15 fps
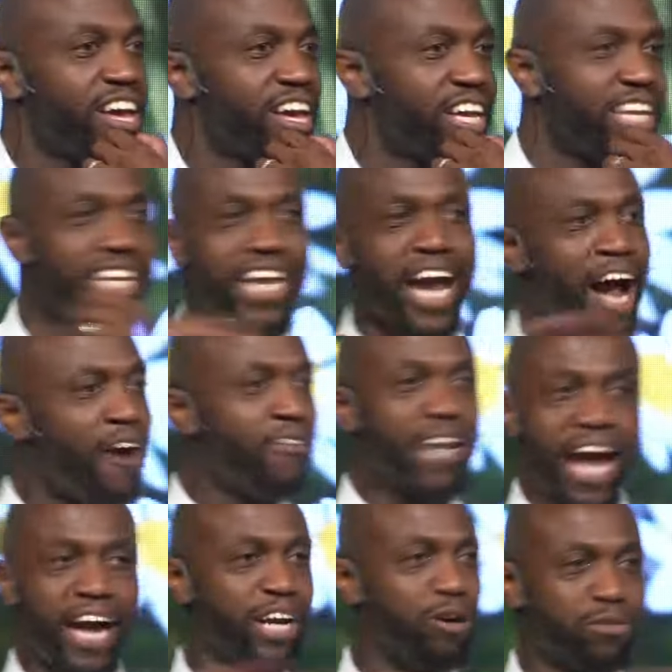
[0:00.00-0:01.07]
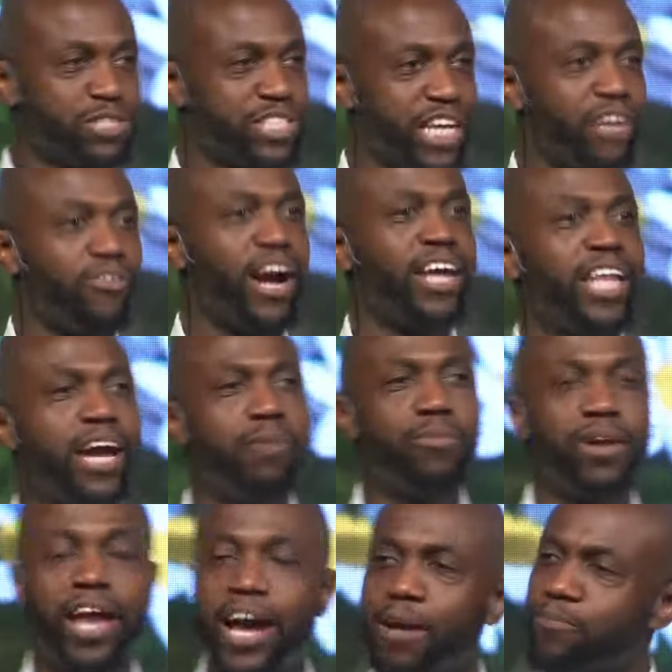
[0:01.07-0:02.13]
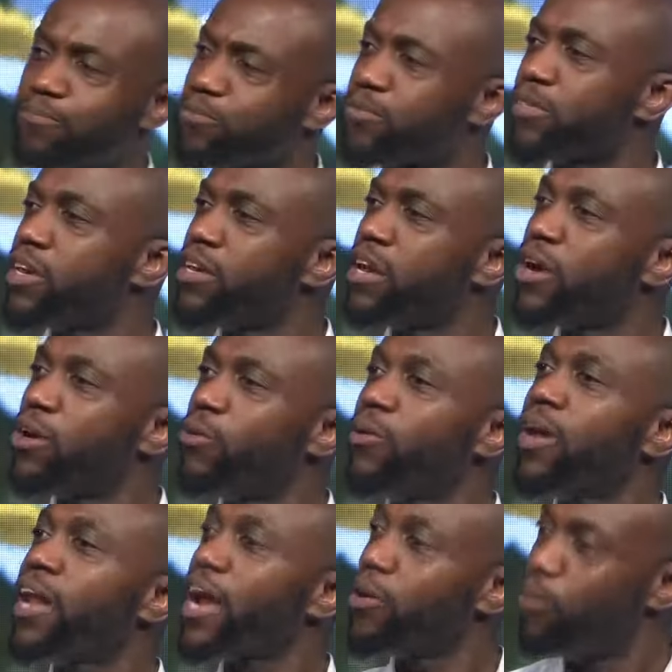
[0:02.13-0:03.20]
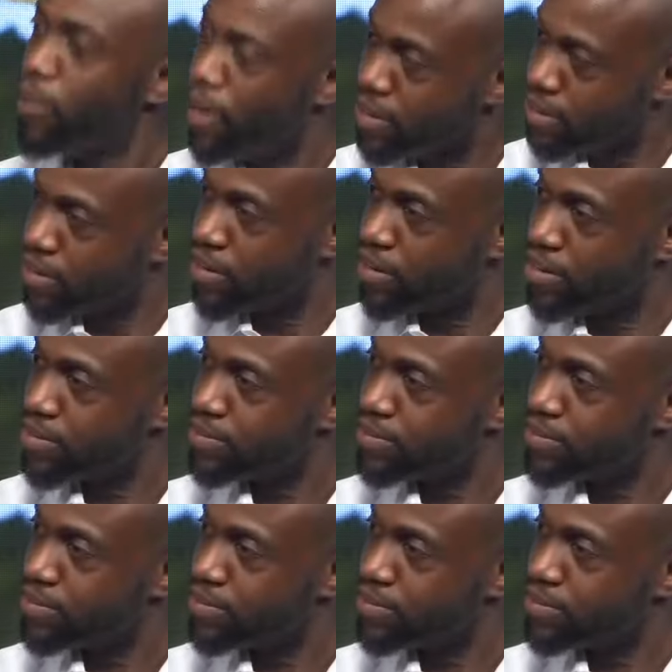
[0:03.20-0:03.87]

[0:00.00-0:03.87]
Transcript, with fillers: y'all not gonna sit right there and be like, well, I wonder